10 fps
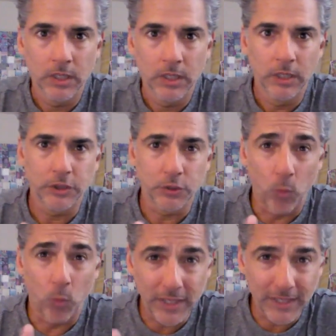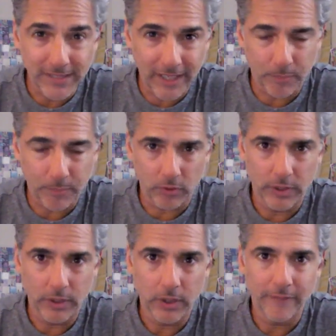This is one example
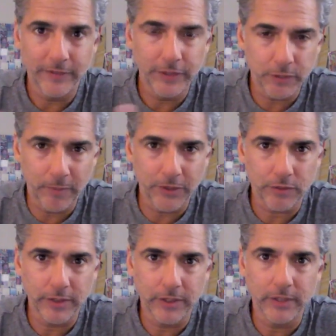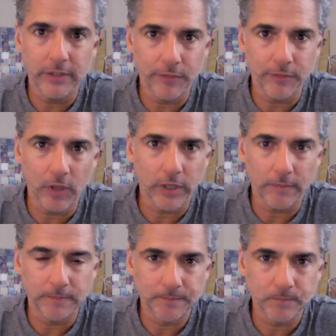of a dispensary in Florida,
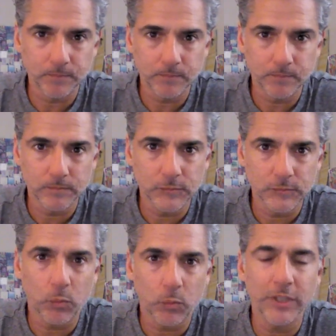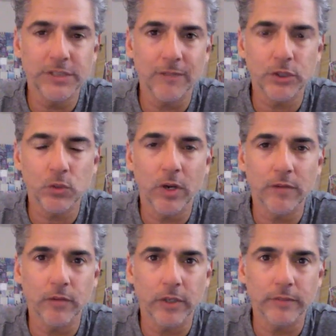27 square
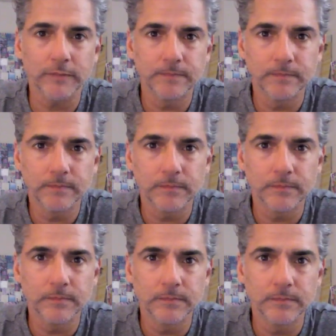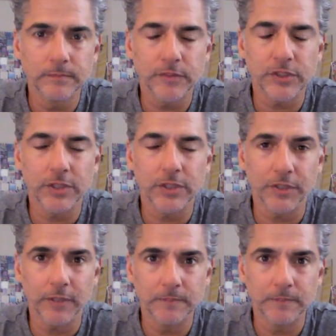foot facility.